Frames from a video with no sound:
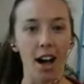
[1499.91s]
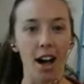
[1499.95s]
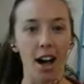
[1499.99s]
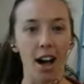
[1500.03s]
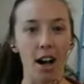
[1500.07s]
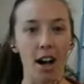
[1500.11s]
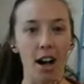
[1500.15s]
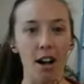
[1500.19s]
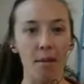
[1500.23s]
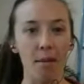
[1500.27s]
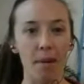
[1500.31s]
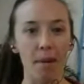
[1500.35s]

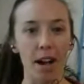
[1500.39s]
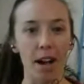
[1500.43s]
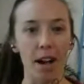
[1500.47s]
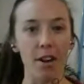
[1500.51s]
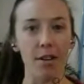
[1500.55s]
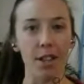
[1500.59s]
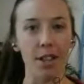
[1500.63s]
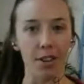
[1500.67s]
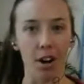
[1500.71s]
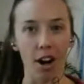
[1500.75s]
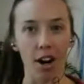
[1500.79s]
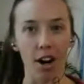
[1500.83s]

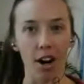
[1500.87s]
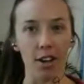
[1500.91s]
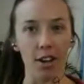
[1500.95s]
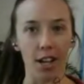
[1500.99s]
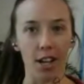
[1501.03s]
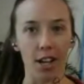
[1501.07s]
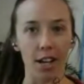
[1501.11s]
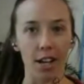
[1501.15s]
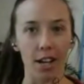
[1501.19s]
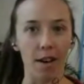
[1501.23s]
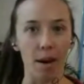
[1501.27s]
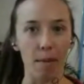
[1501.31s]
I know that
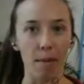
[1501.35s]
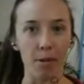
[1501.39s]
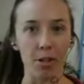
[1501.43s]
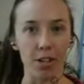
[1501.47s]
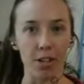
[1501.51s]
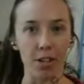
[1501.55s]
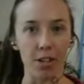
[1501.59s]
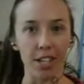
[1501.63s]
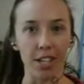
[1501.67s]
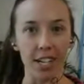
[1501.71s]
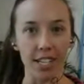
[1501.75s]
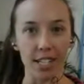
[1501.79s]
there are a
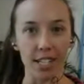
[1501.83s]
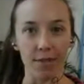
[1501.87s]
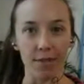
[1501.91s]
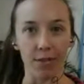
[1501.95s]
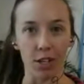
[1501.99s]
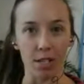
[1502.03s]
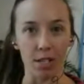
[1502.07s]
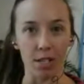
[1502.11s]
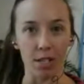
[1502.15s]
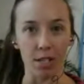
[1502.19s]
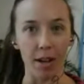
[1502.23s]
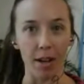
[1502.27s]
lot of
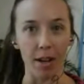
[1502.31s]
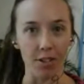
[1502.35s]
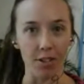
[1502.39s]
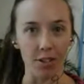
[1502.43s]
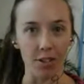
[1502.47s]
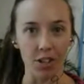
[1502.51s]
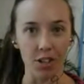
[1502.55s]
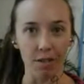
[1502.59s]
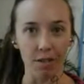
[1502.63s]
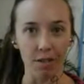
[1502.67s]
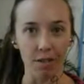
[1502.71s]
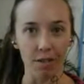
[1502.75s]
opportunities for
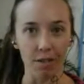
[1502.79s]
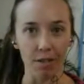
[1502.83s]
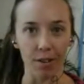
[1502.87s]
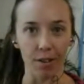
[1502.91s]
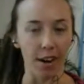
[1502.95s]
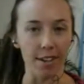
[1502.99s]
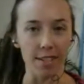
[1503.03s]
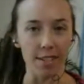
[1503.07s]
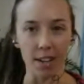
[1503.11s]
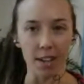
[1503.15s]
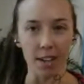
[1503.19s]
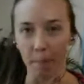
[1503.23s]
sponsorship
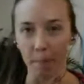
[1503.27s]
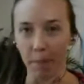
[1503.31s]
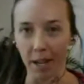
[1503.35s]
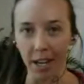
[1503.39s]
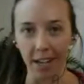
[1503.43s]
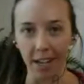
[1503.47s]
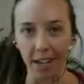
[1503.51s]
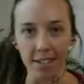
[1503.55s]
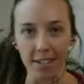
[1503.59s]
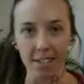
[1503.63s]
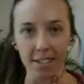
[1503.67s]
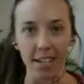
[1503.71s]
for through various
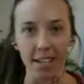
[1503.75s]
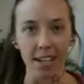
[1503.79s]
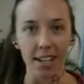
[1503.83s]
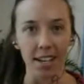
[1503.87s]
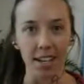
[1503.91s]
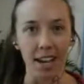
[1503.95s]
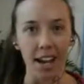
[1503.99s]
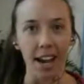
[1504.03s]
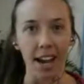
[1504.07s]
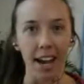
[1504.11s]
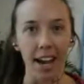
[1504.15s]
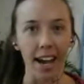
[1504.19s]

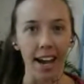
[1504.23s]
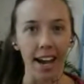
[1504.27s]
companies,